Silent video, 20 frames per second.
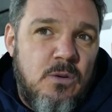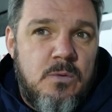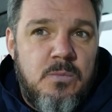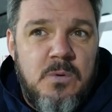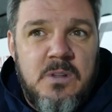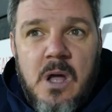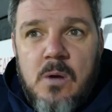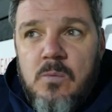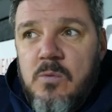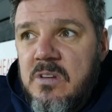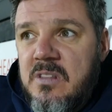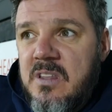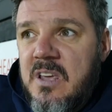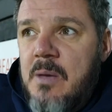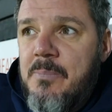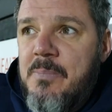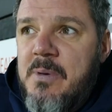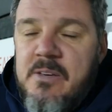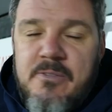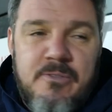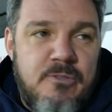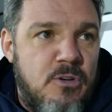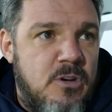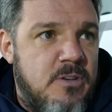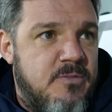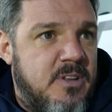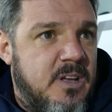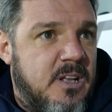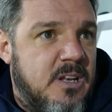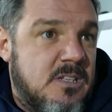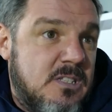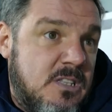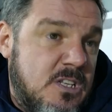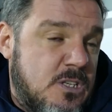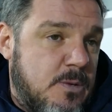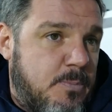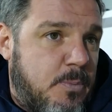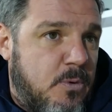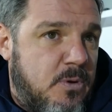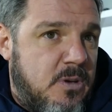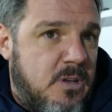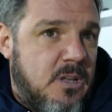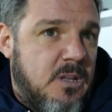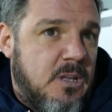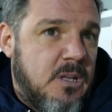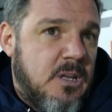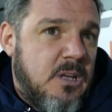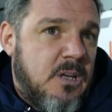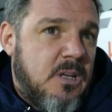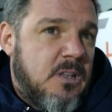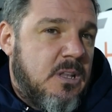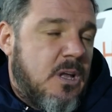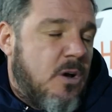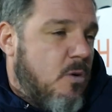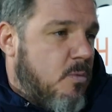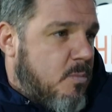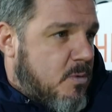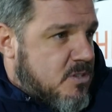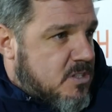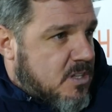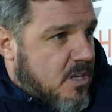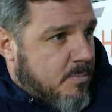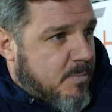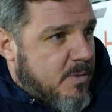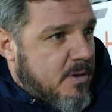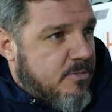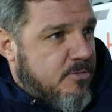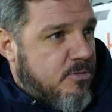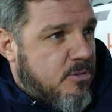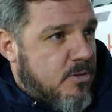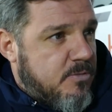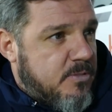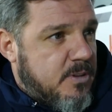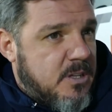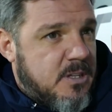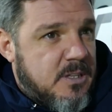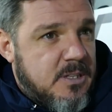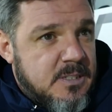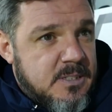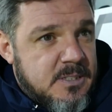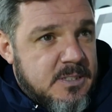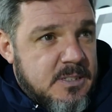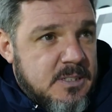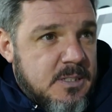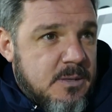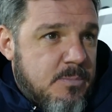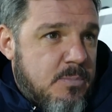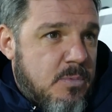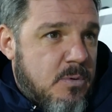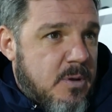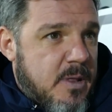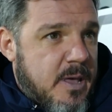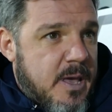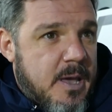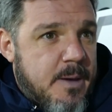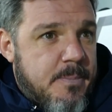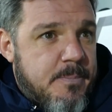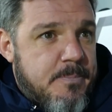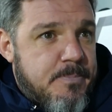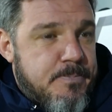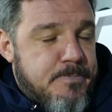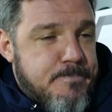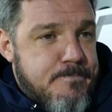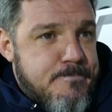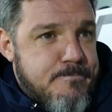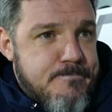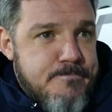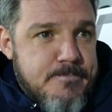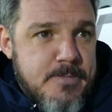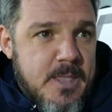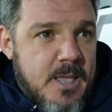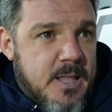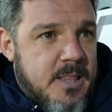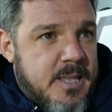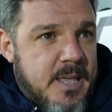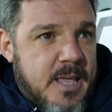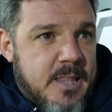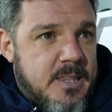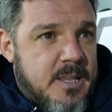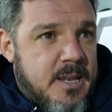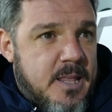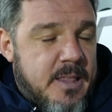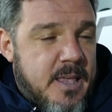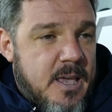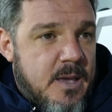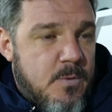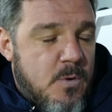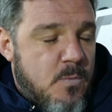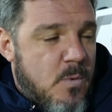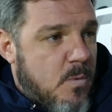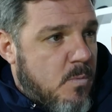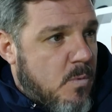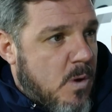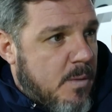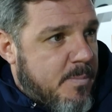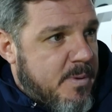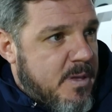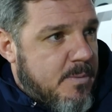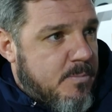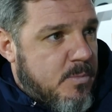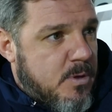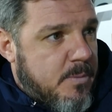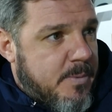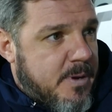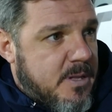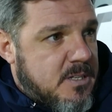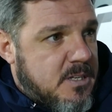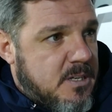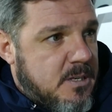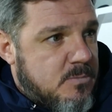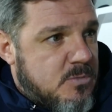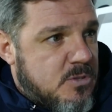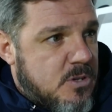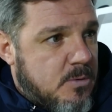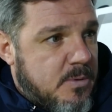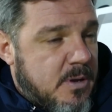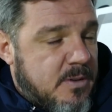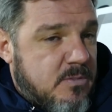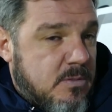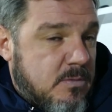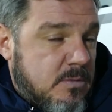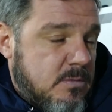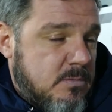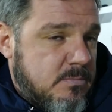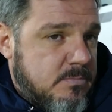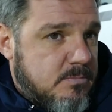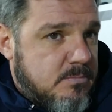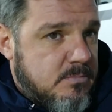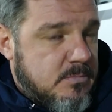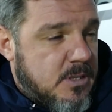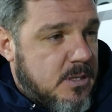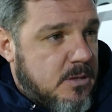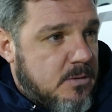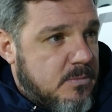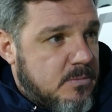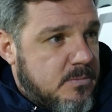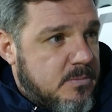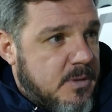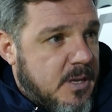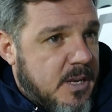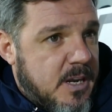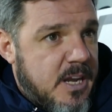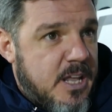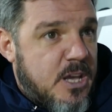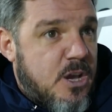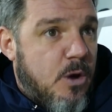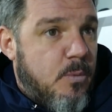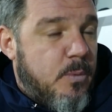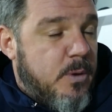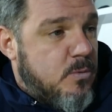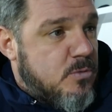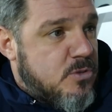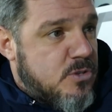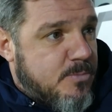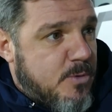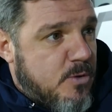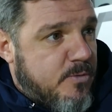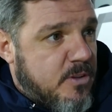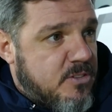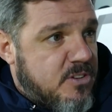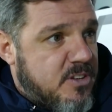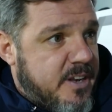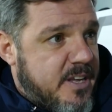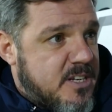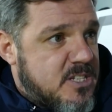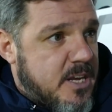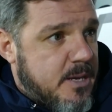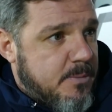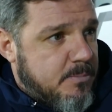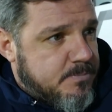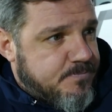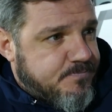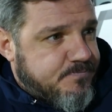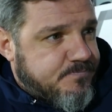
Look, we don't like to get beat 5-0. It's disappointing. No one wants to get beat 5-0. But at the end of the day, we were well beaten with a better team. So we have to, you know, lick our wounds and move on to the next game.